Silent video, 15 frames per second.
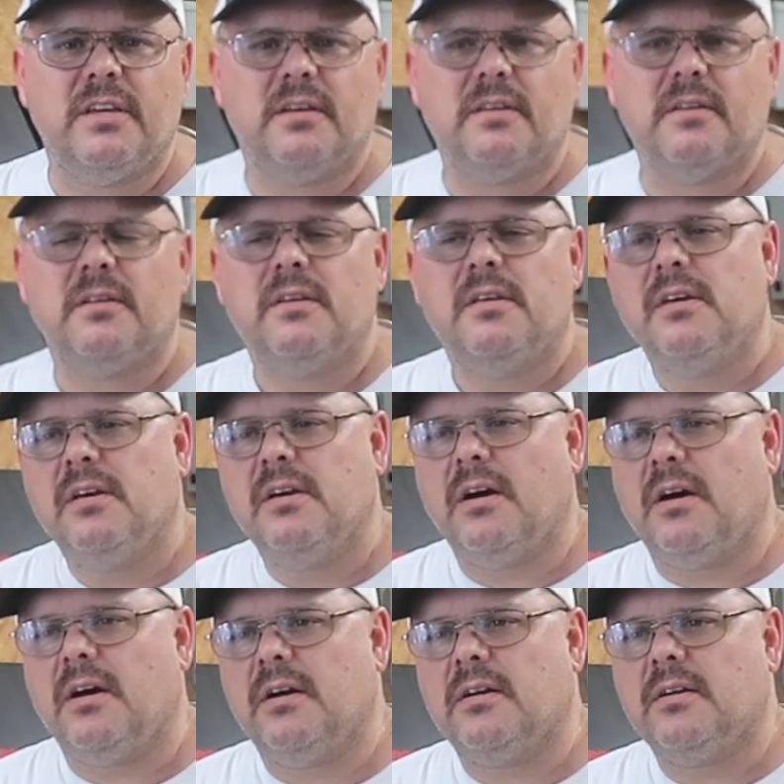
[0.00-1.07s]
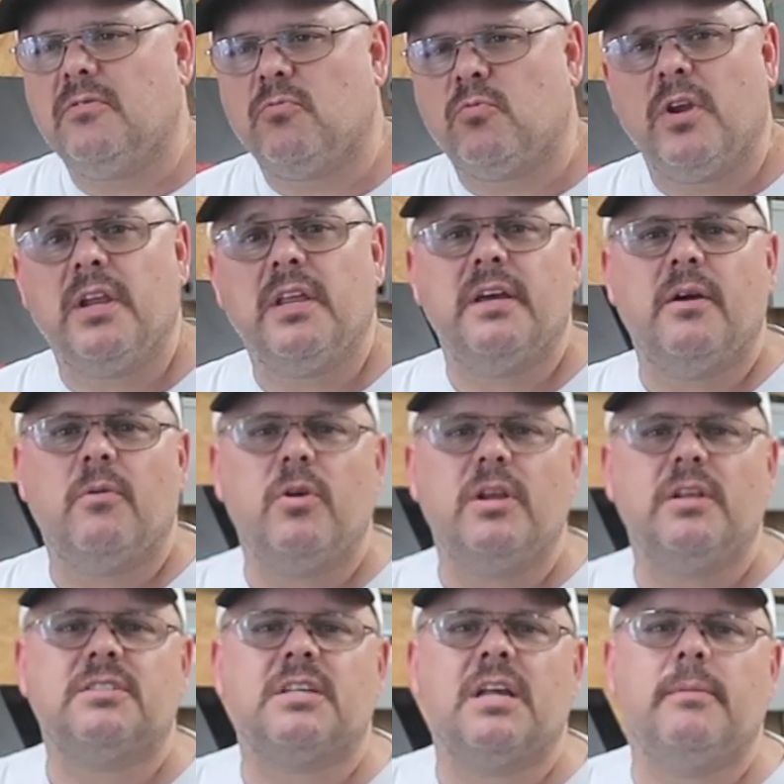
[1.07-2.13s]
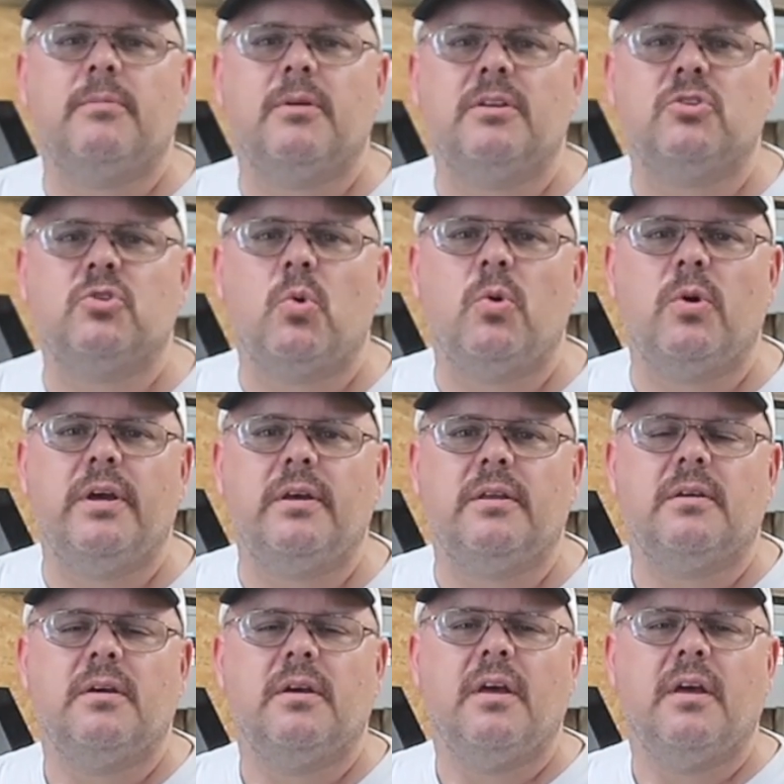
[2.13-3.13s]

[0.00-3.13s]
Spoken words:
it. Really seemed to enjoy it.